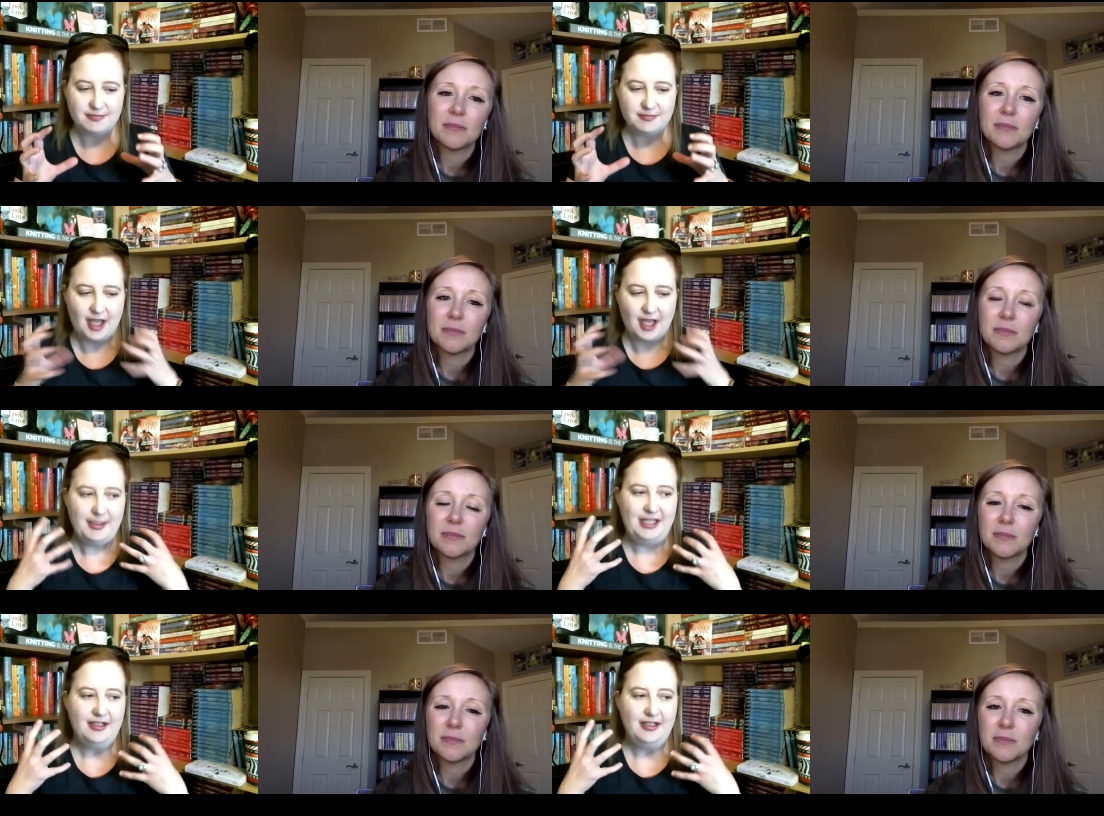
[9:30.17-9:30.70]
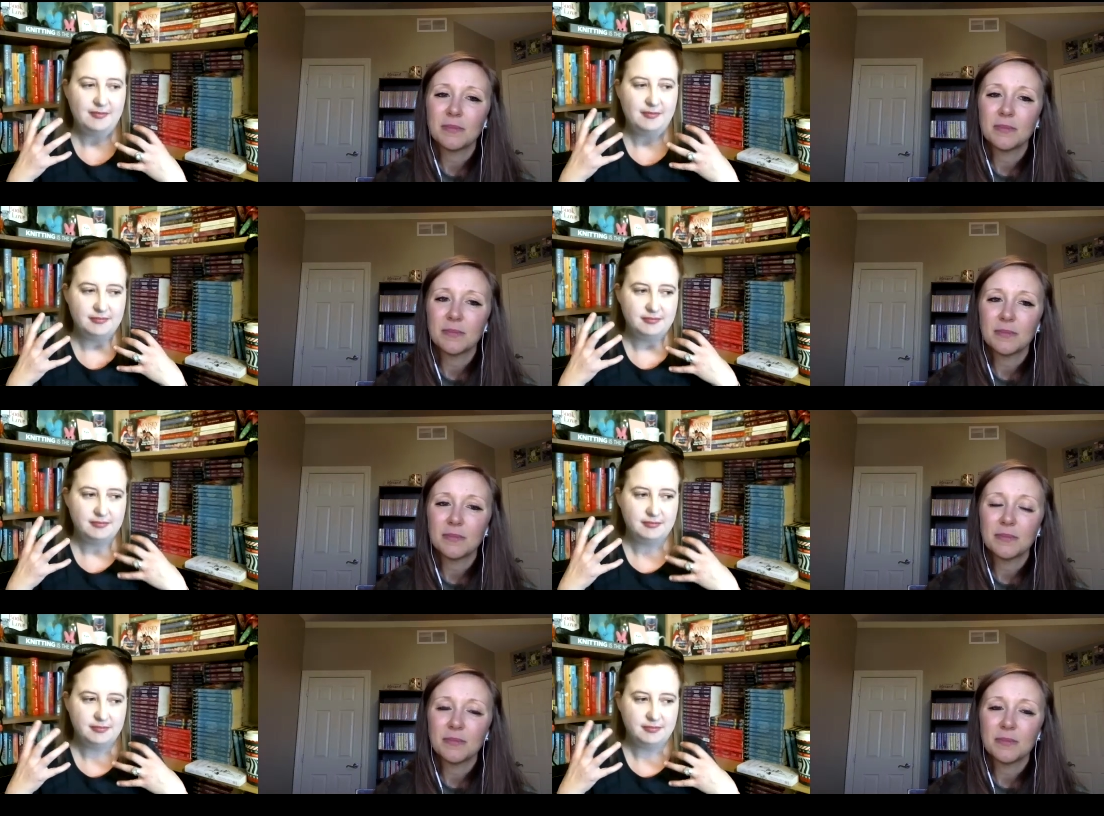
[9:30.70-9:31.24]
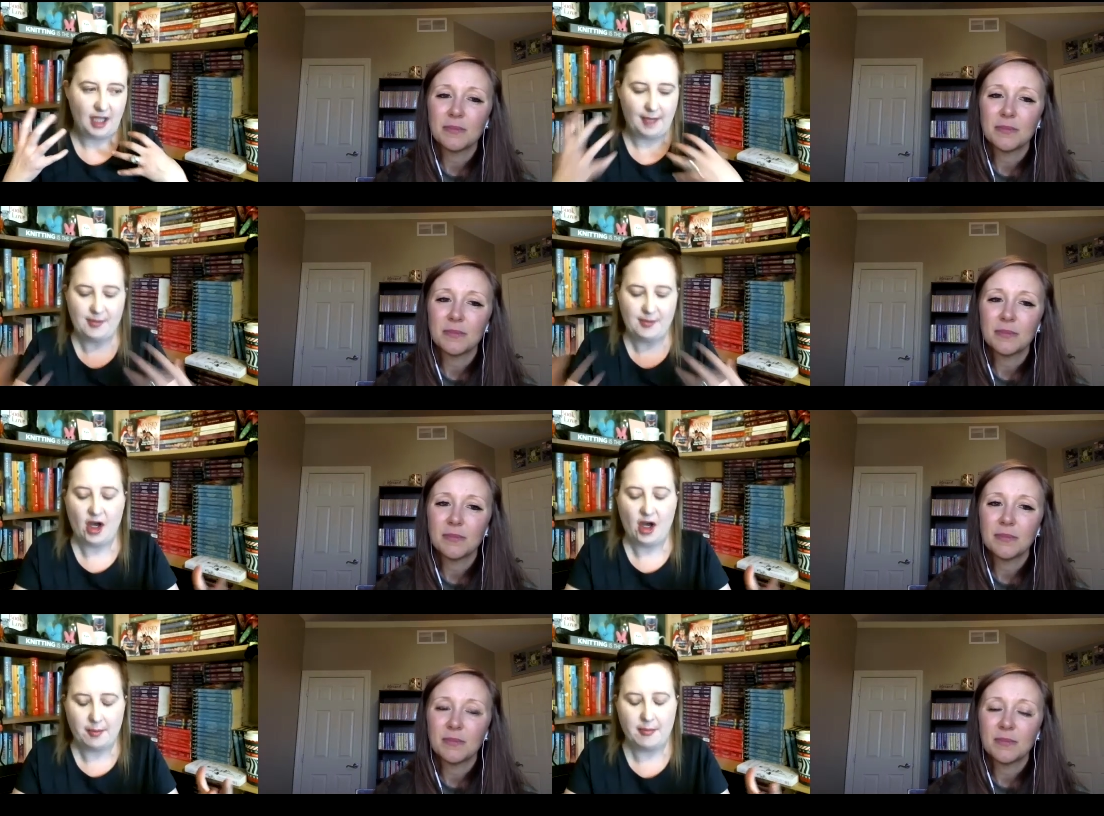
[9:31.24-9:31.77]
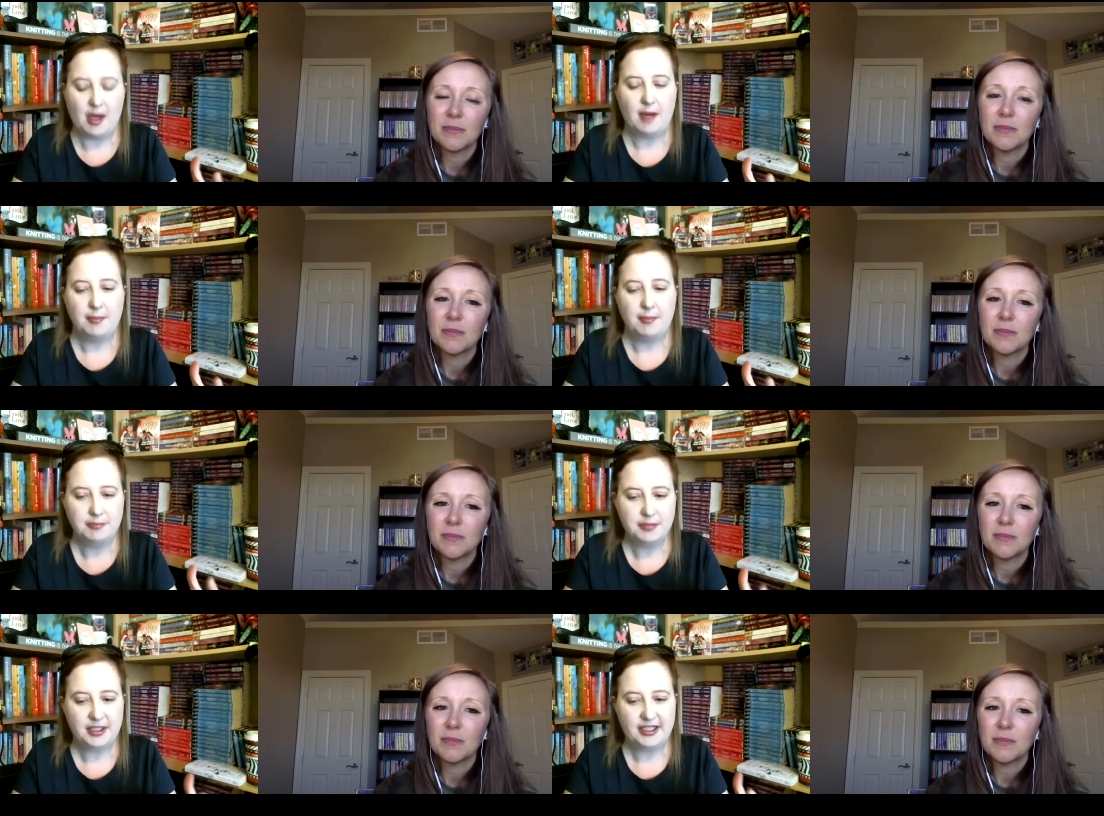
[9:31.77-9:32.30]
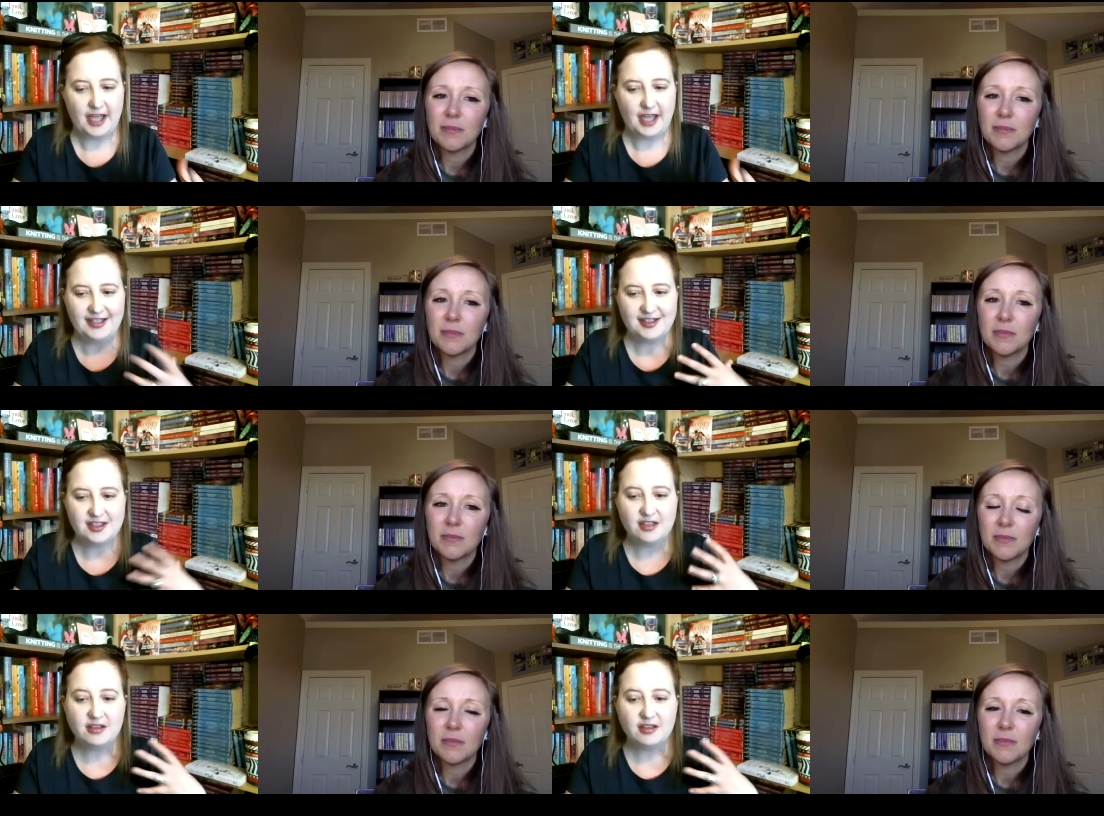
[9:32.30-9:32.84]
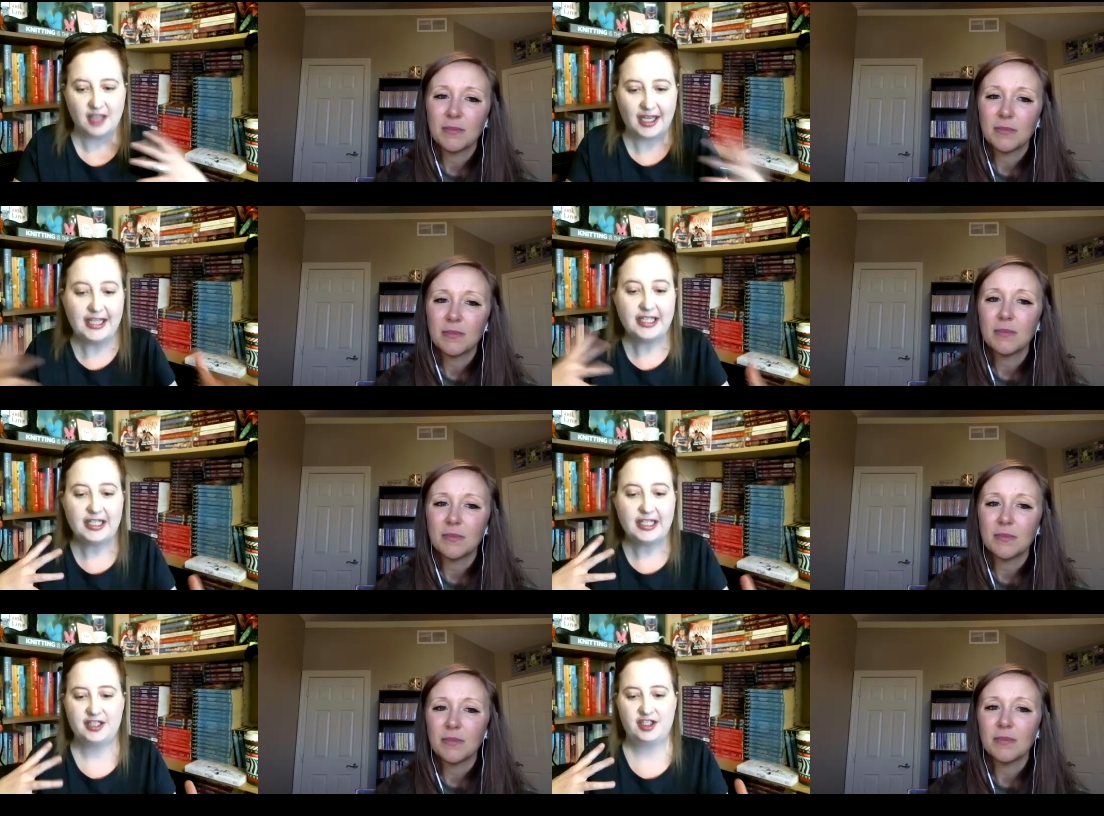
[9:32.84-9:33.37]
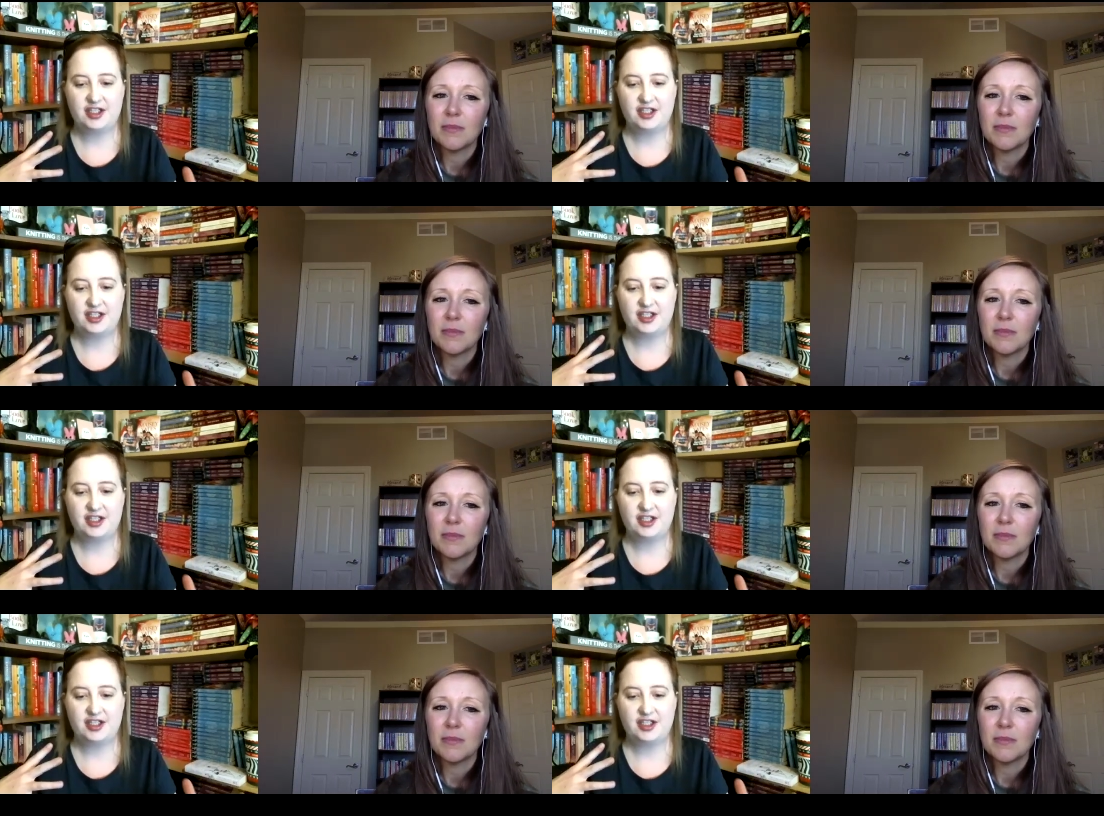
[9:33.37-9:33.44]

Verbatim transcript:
Speaker 1: I mean, I'm not a mom, but I still like kids